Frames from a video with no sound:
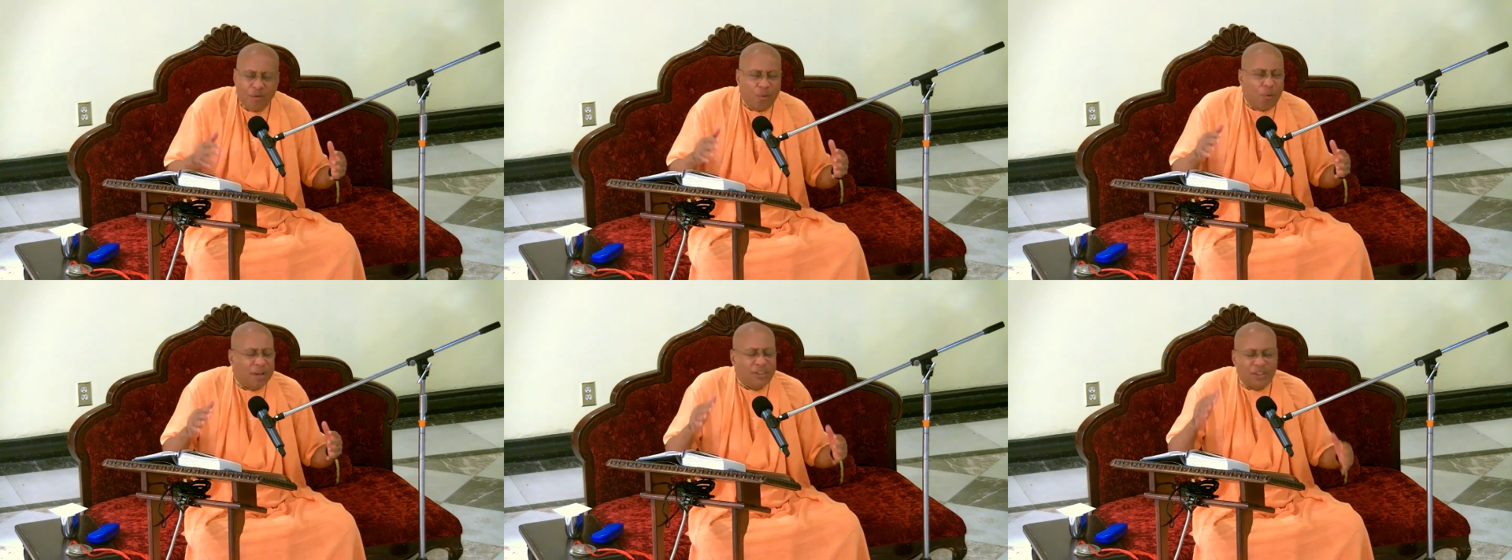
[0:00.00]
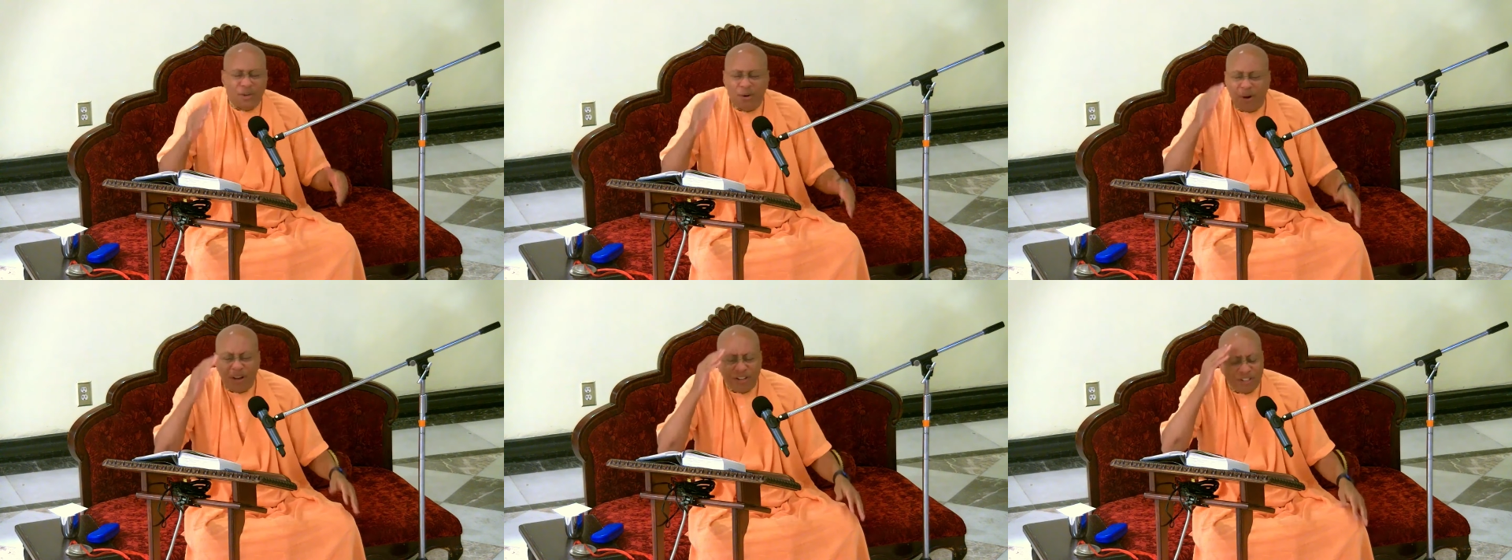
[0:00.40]
What's
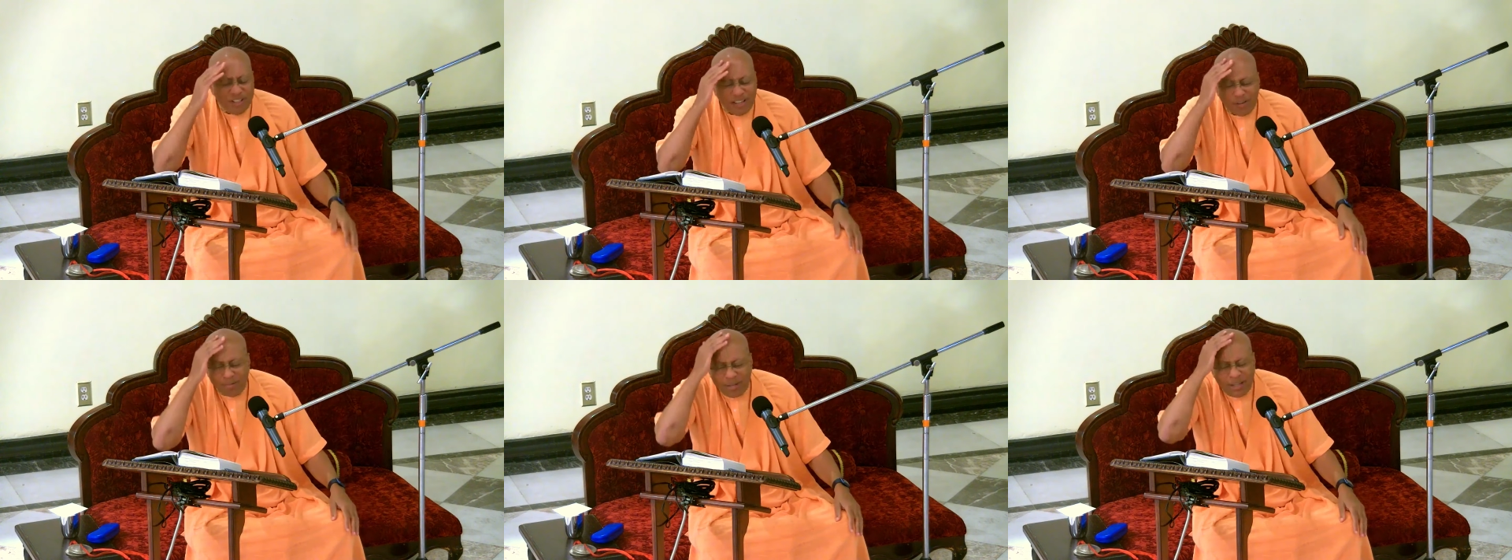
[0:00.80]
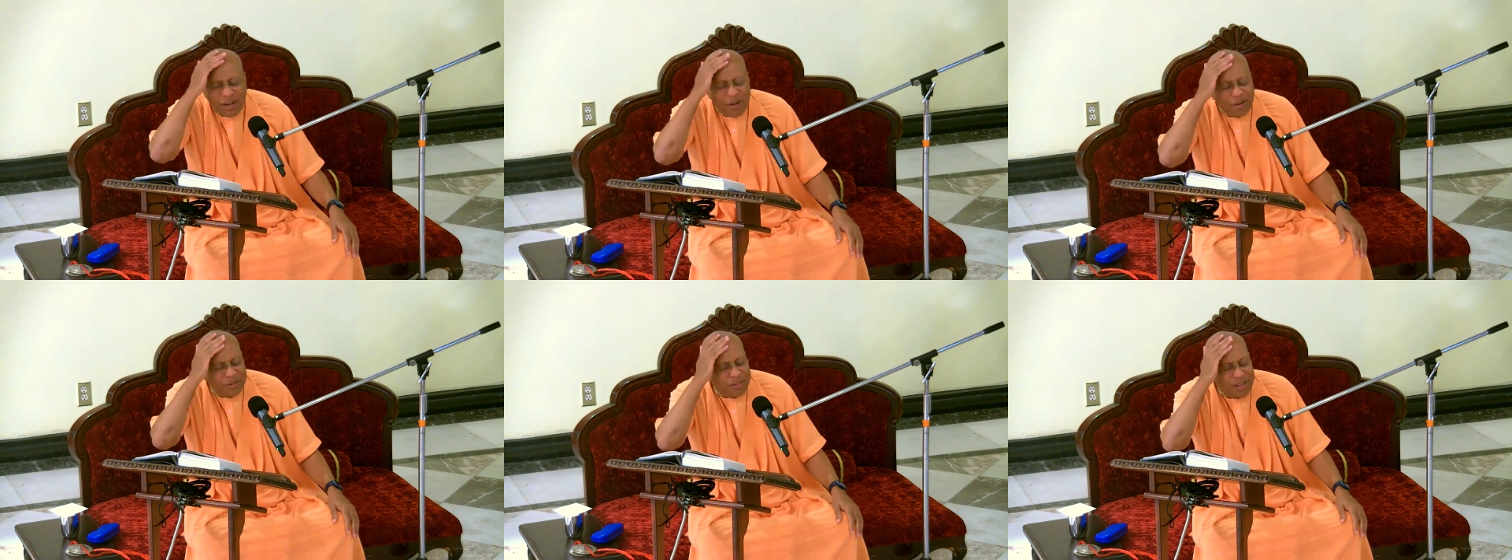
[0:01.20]
causing it? We
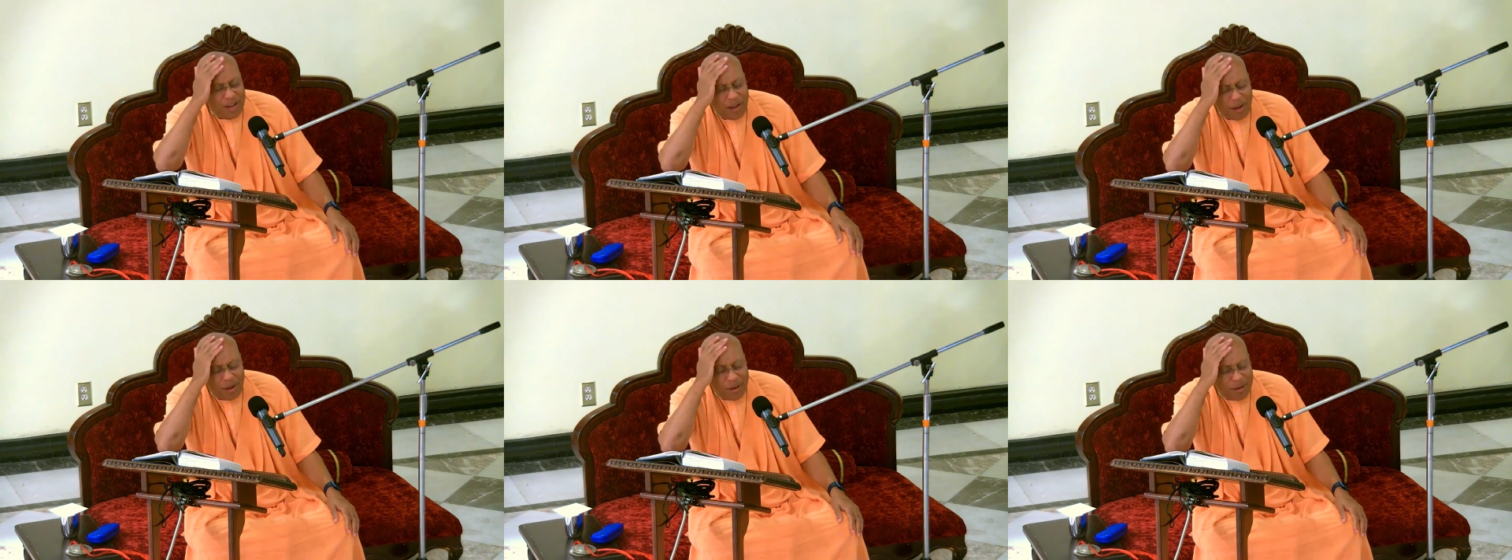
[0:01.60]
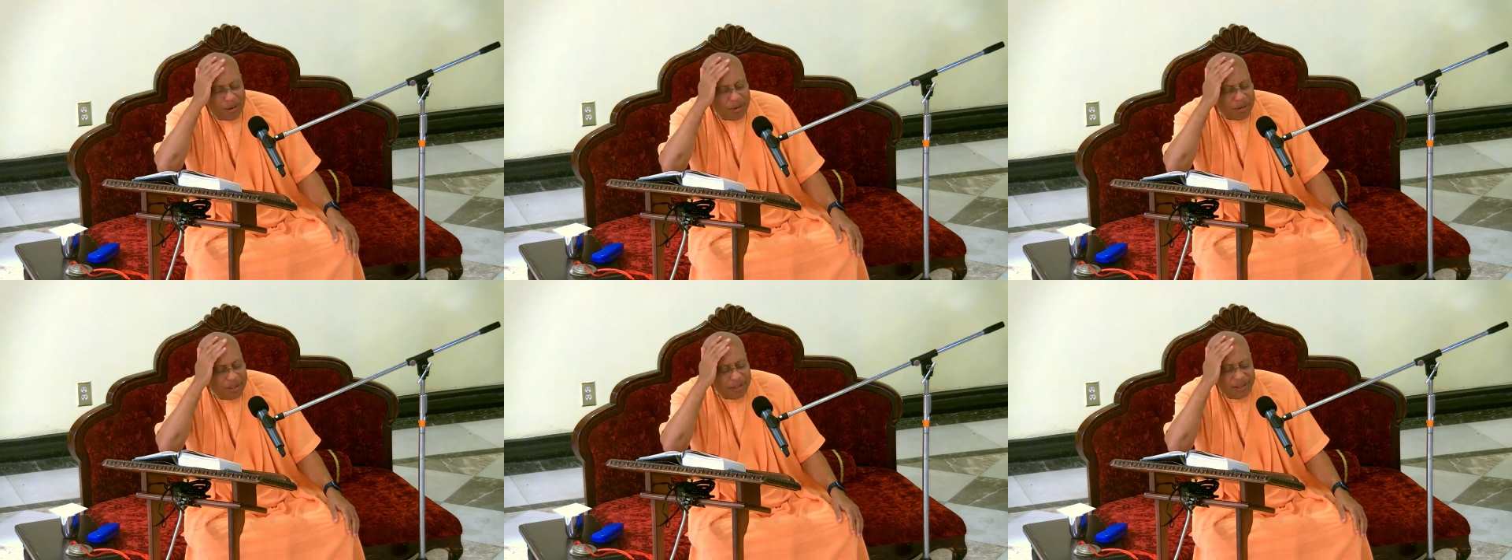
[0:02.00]
don't know.